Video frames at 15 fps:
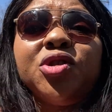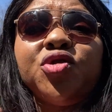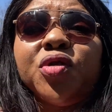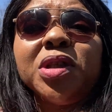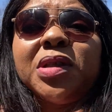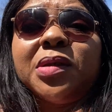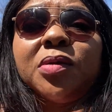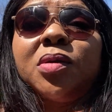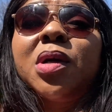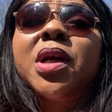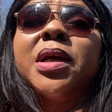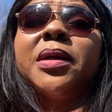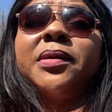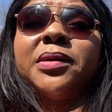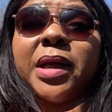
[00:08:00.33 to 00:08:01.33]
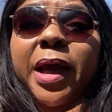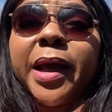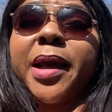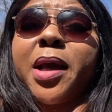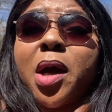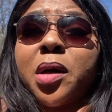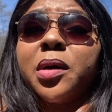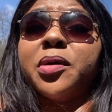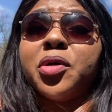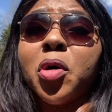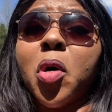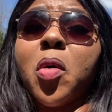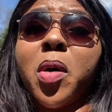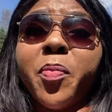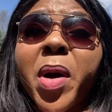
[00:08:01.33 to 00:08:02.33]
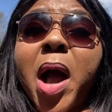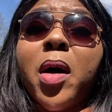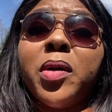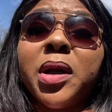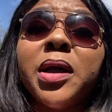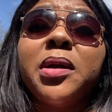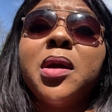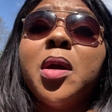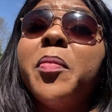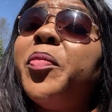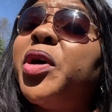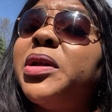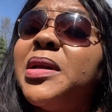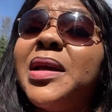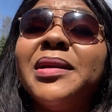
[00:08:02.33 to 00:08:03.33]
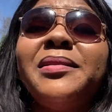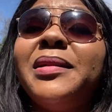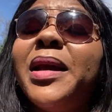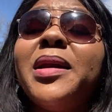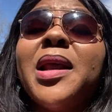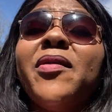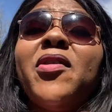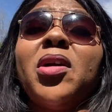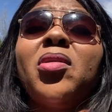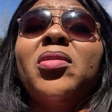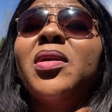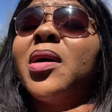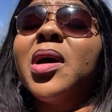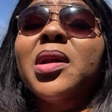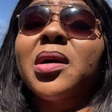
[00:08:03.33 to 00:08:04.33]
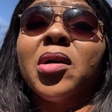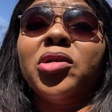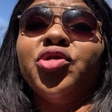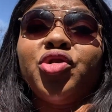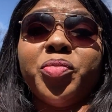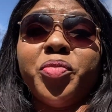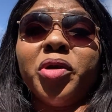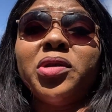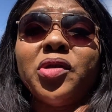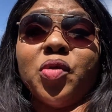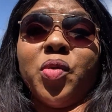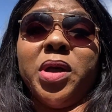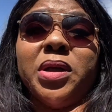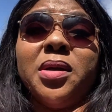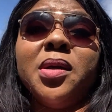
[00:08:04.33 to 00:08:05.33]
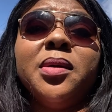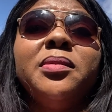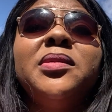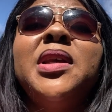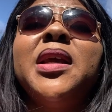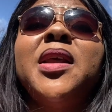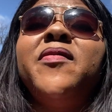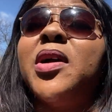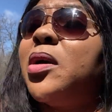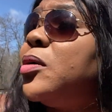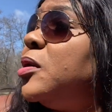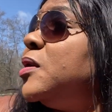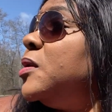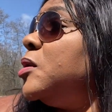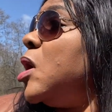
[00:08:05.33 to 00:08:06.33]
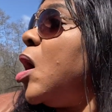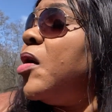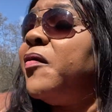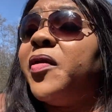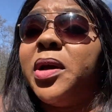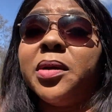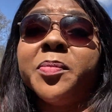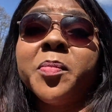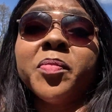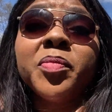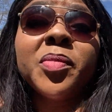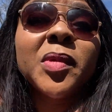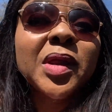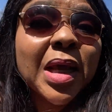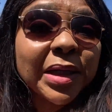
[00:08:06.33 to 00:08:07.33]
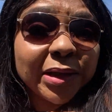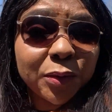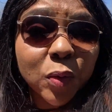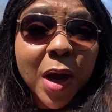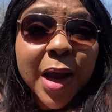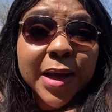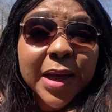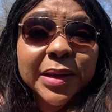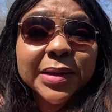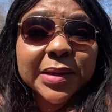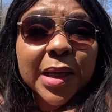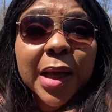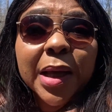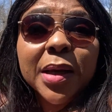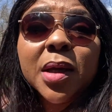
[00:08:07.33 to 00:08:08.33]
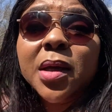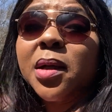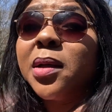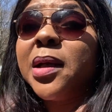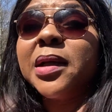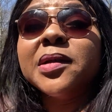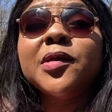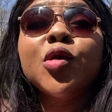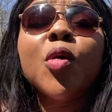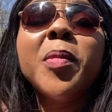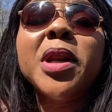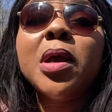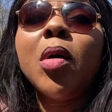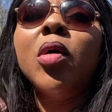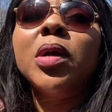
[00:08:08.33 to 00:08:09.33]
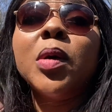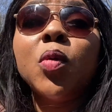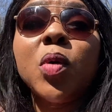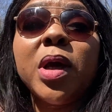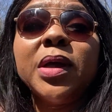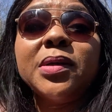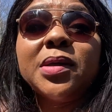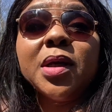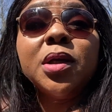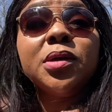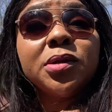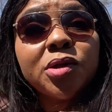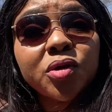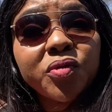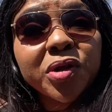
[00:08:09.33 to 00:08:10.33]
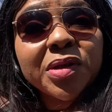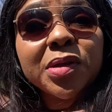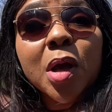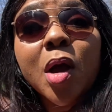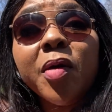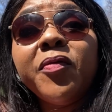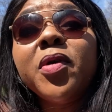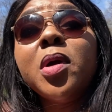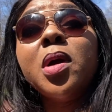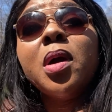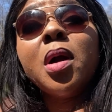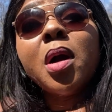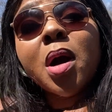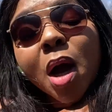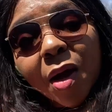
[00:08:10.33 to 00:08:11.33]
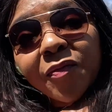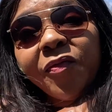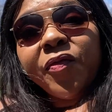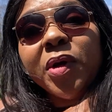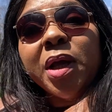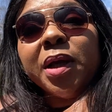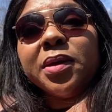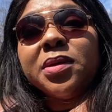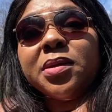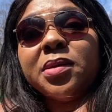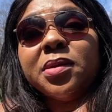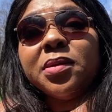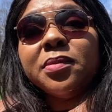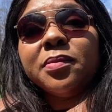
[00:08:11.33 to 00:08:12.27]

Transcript: treats you, they're going to know about it, but they're never going to contribute to it. They're never going to solve it. That's why I say there's so many other ways to resolve conflicts.